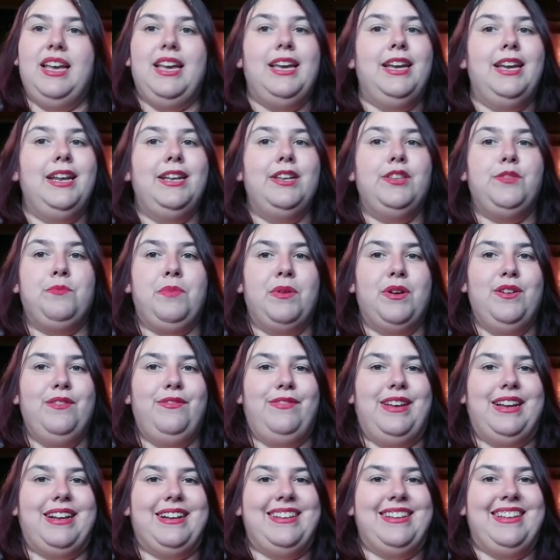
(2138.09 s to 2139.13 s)
it is
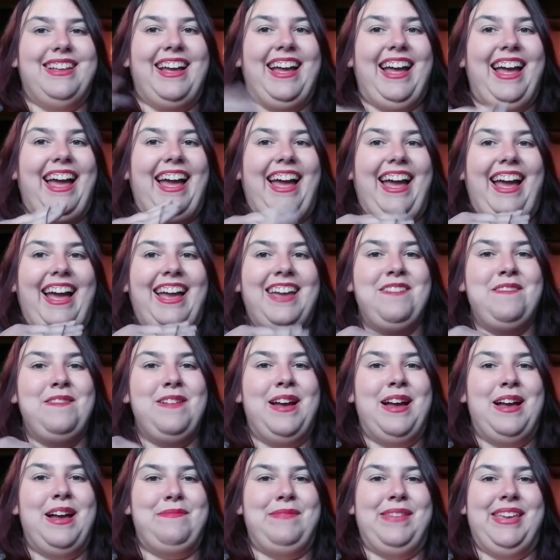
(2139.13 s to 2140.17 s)
perfect. Hi,
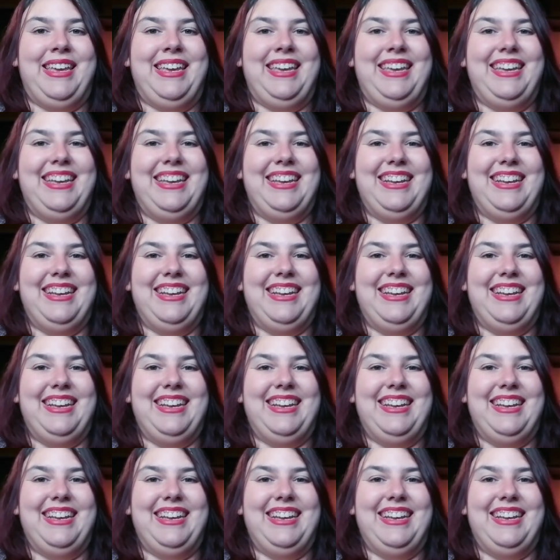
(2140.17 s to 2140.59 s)
Rami.